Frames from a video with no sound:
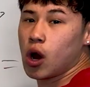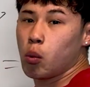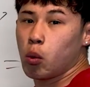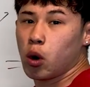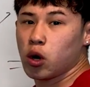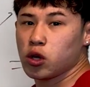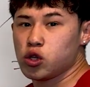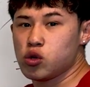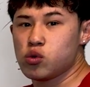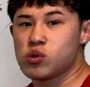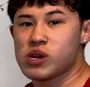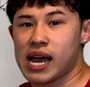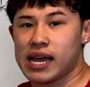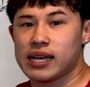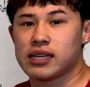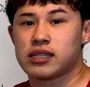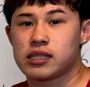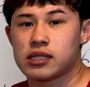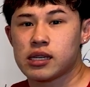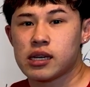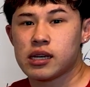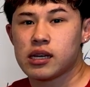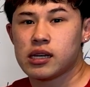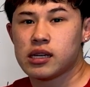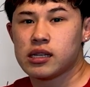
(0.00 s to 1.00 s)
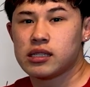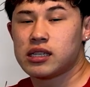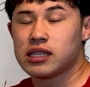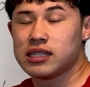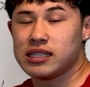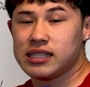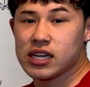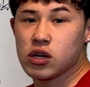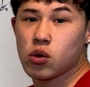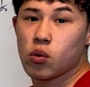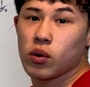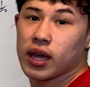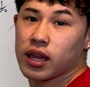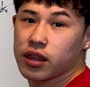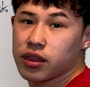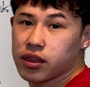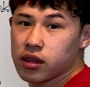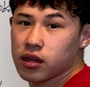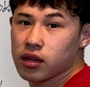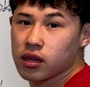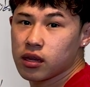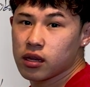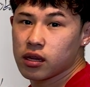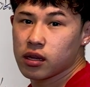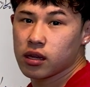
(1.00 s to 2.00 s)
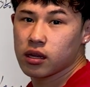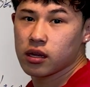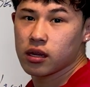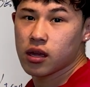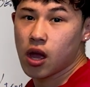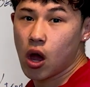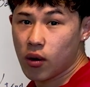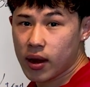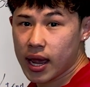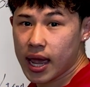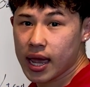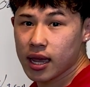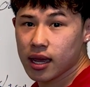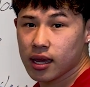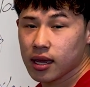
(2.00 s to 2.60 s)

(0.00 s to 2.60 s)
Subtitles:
want you guys to deal with, okay?